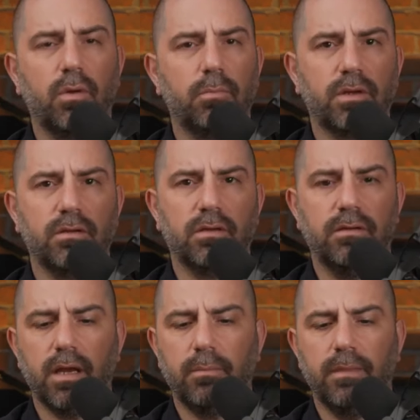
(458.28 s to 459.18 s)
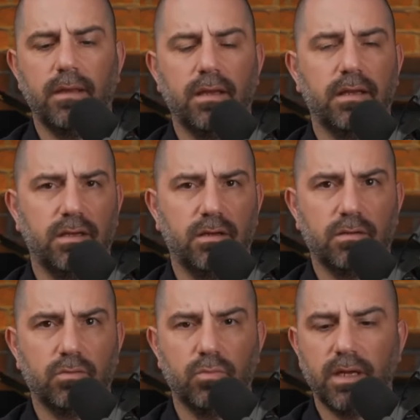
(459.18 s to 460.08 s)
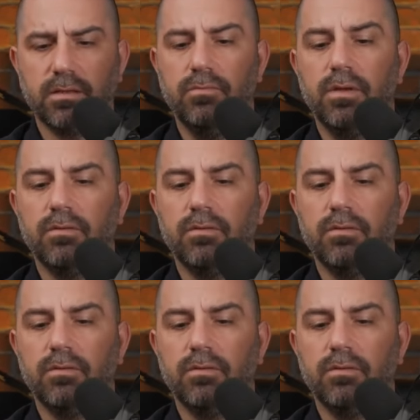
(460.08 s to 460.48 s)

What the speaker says: button on top, and here, right in front